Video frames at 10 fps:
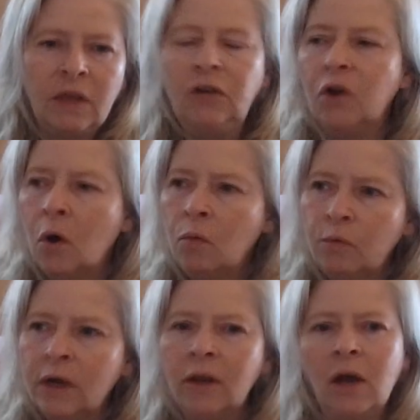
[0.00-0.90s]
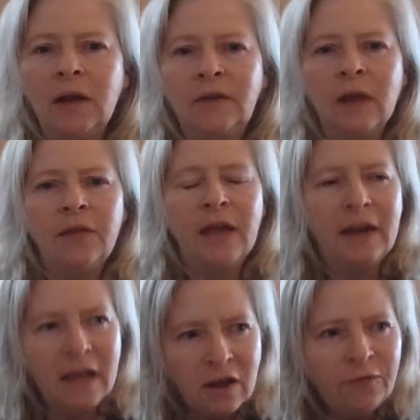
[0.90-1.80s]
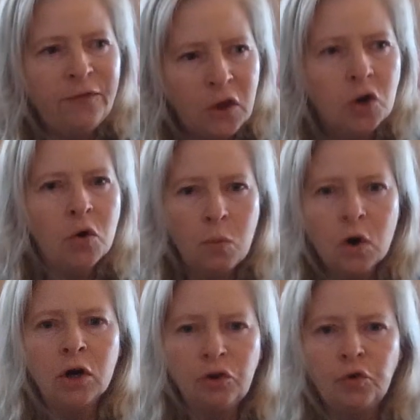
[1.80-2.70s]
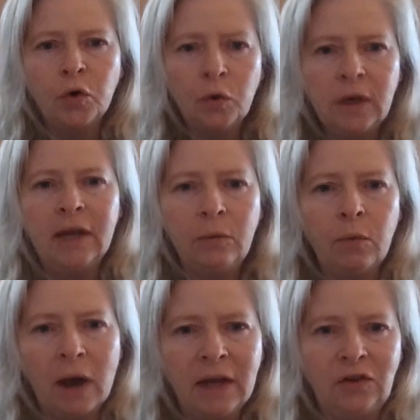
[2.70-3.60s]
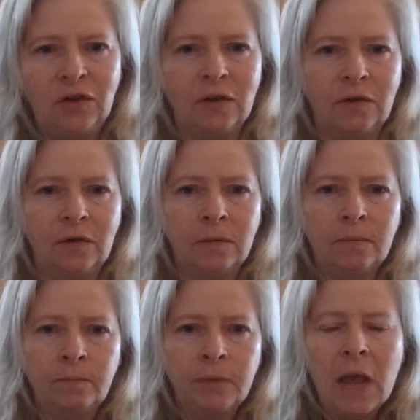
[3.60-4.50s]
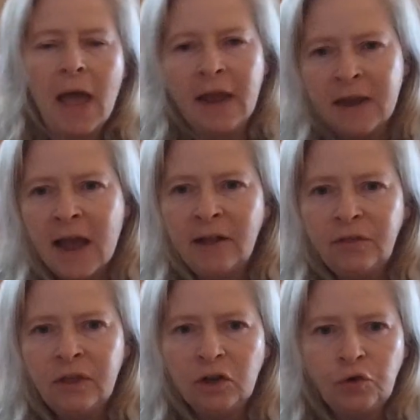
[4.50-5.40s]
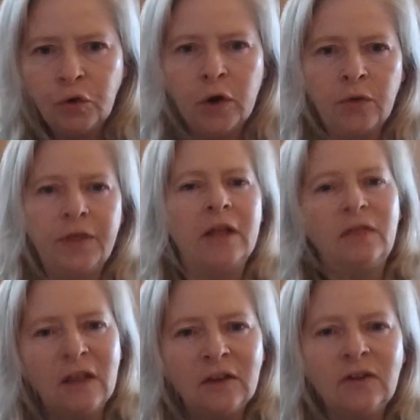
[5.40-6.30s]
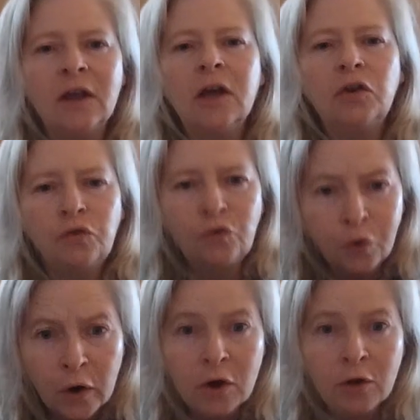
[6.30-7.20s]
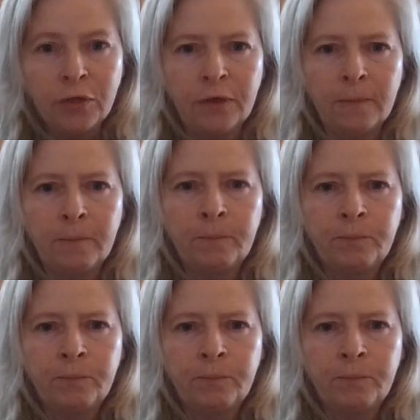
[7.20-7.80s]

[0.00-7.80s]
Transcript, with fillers: They don't realize that if you were truly righteous and had the truth, that this truth